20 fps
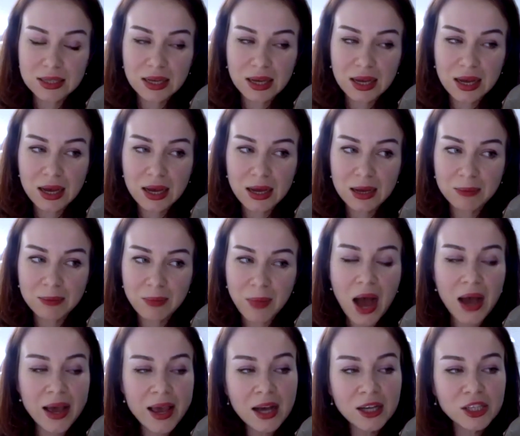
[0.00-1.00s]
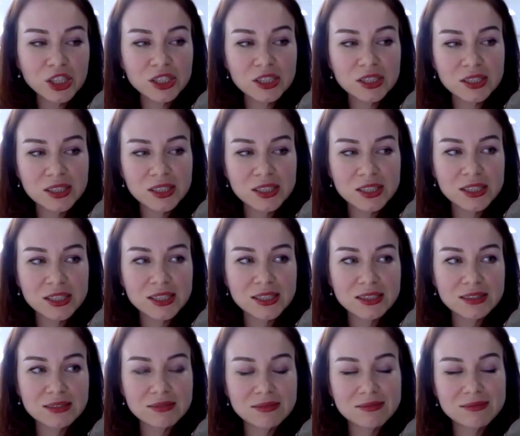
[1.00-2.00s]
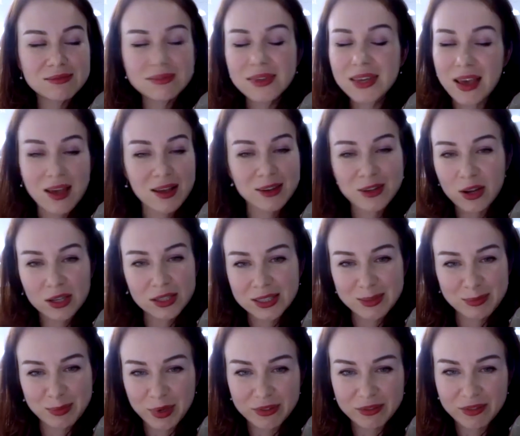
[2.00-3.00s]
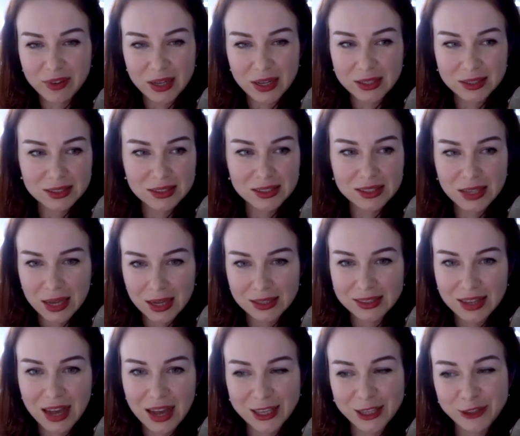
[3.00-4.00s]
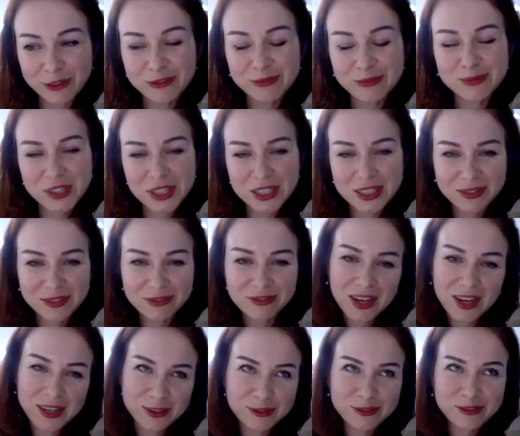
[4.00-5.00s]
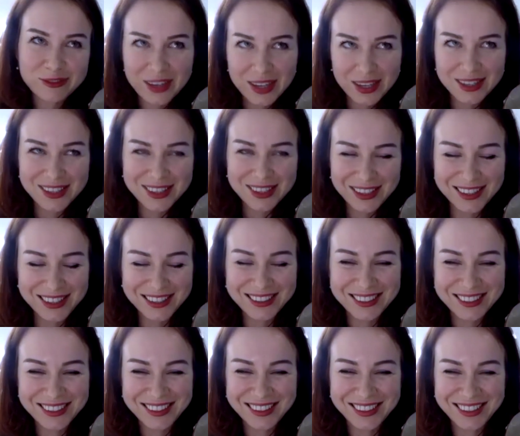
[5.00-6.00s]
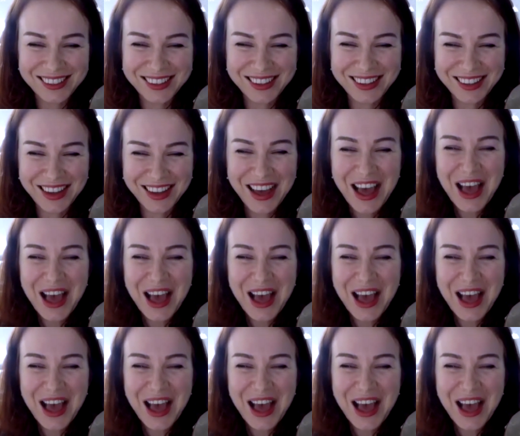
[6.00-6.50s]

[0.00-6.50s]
I actually cannot improvise yet. I can just kind of fake it because